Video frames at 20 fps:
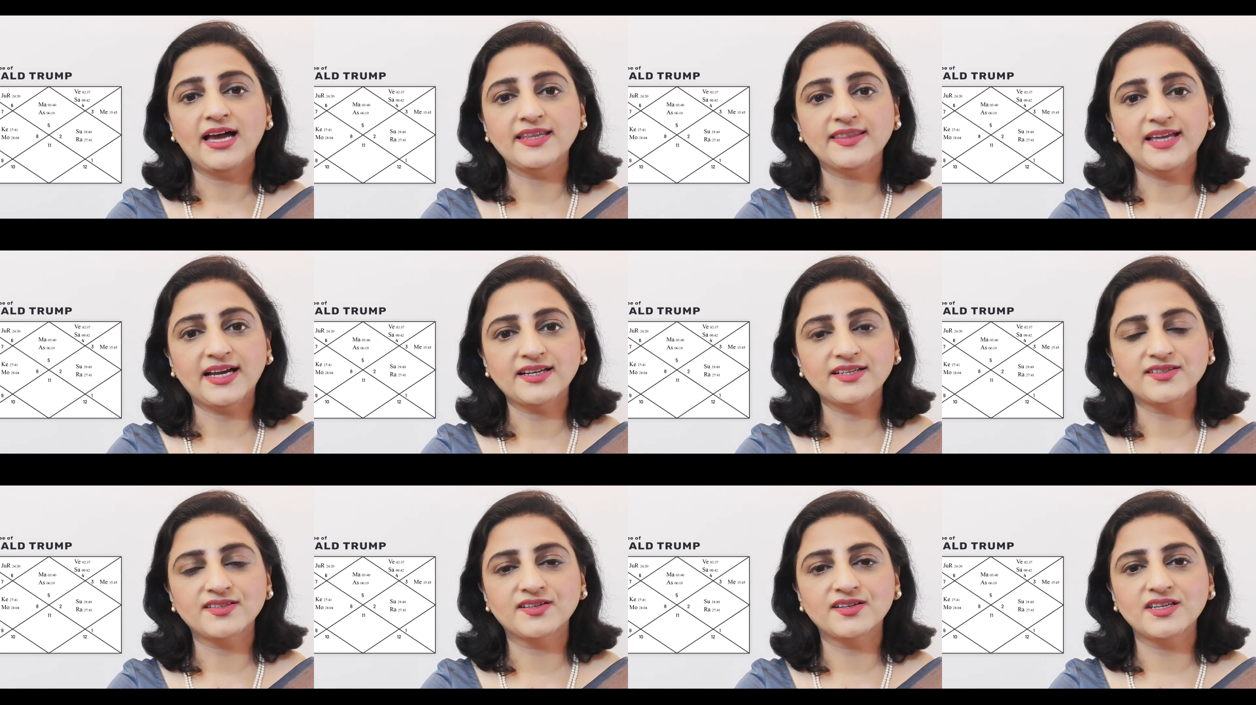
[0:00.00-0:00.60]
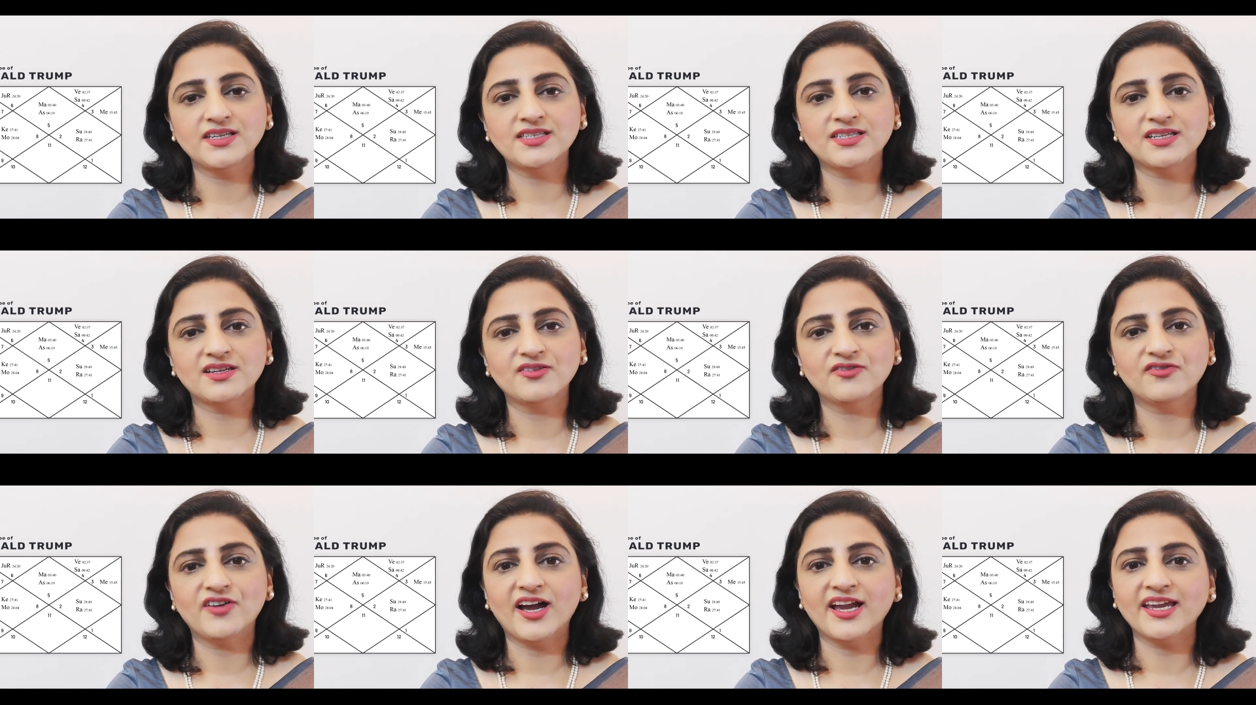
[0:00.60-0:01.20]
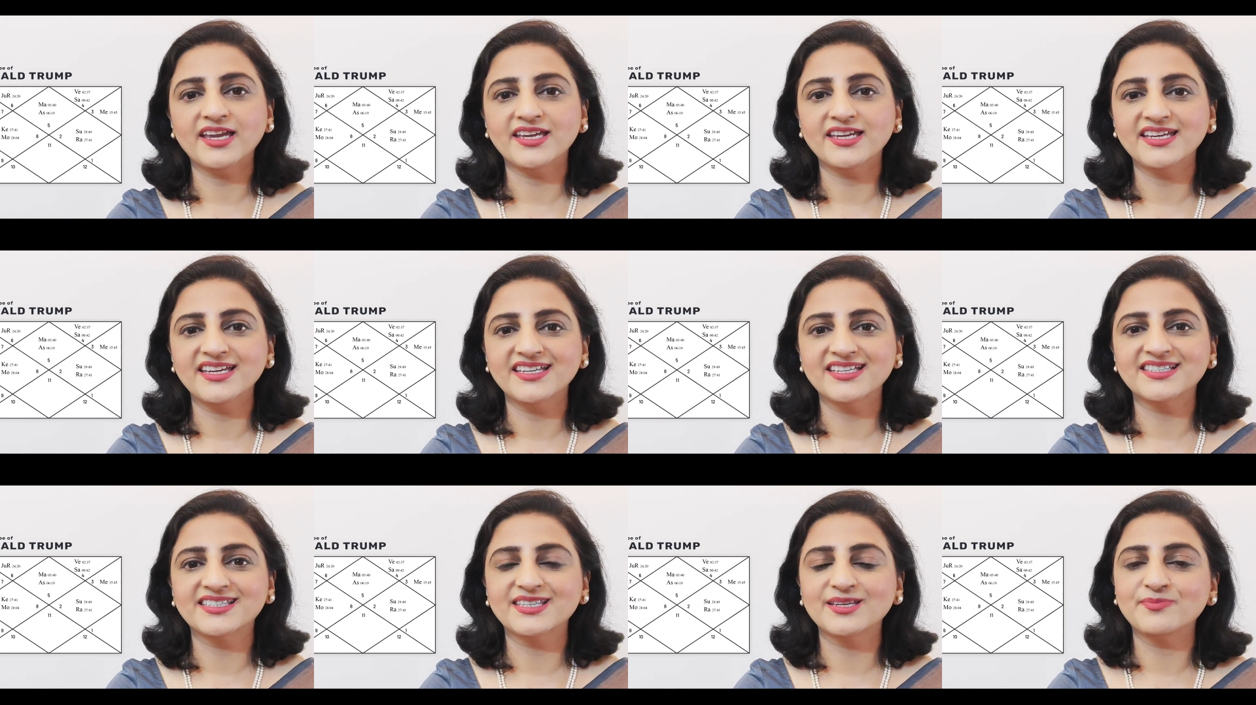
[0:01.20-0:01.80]
And that is the reason why
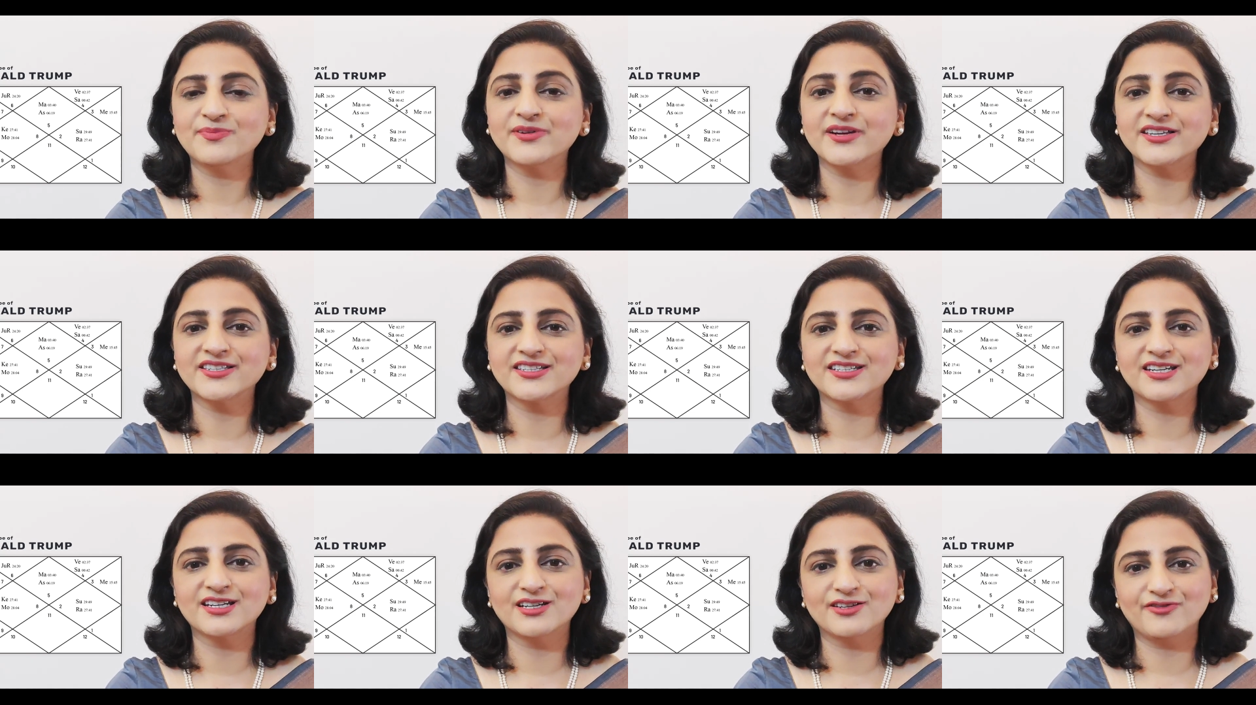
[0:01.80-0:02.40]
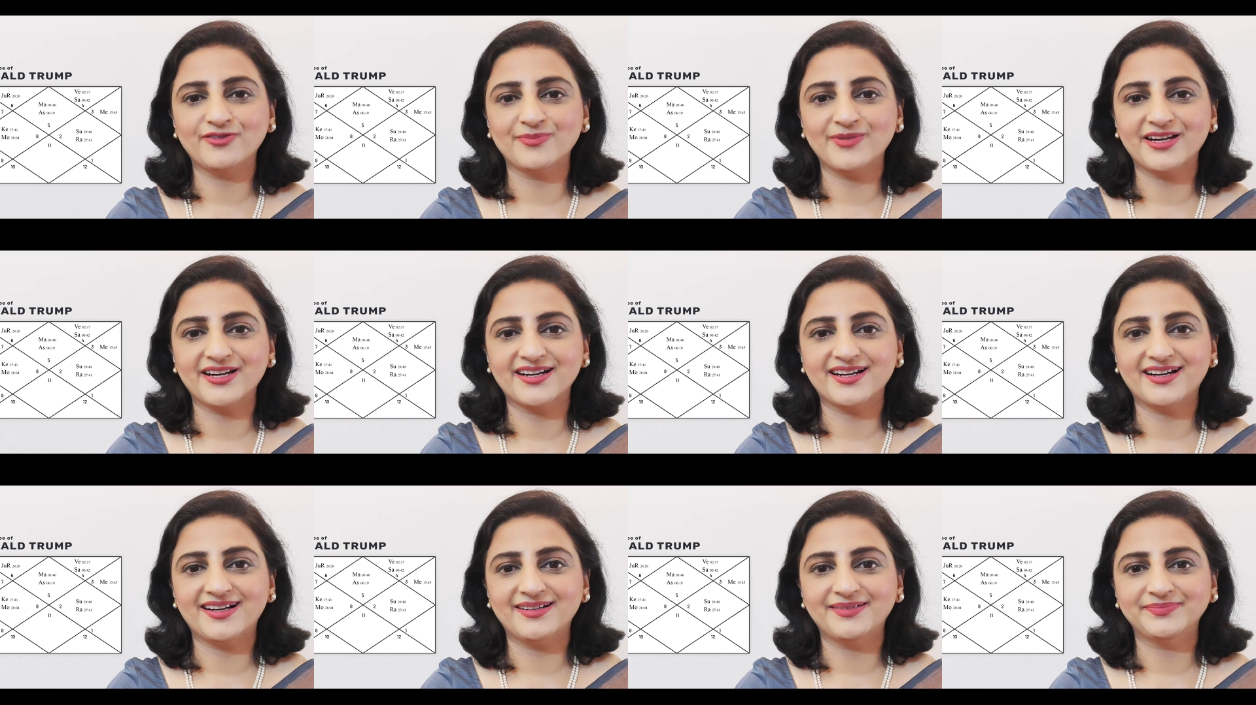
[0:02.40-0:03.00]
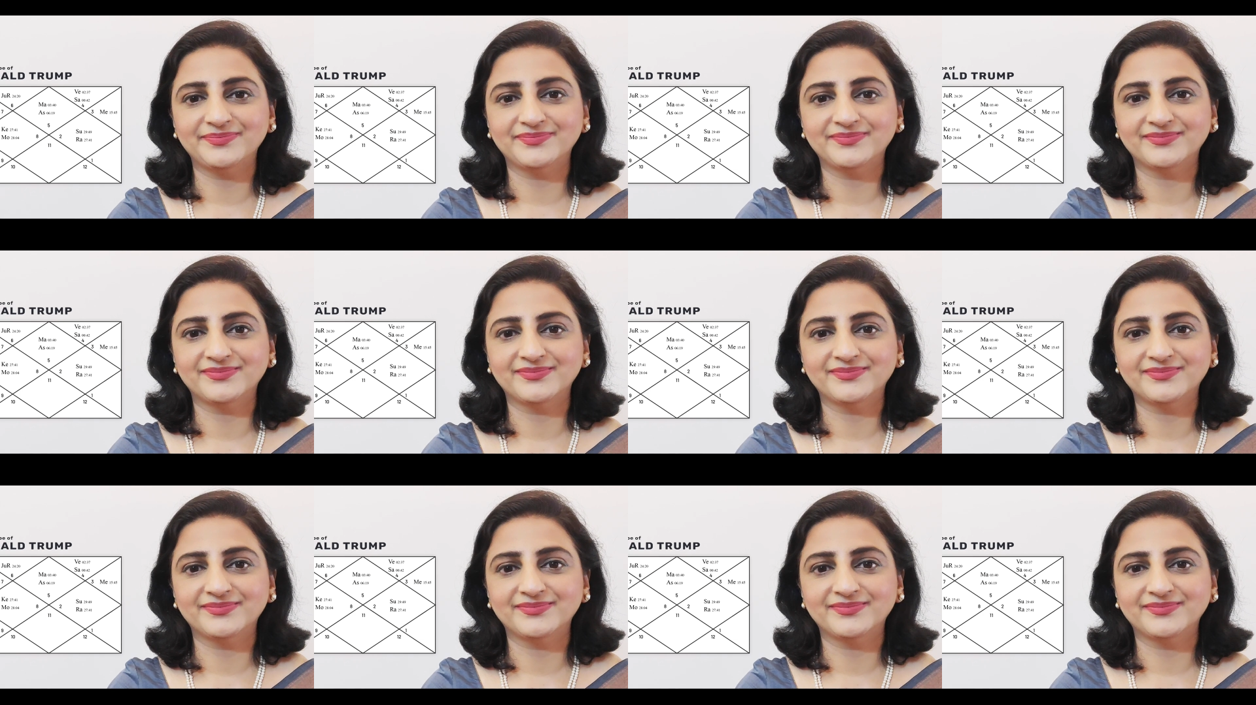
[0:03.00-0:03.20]
he is the president of America.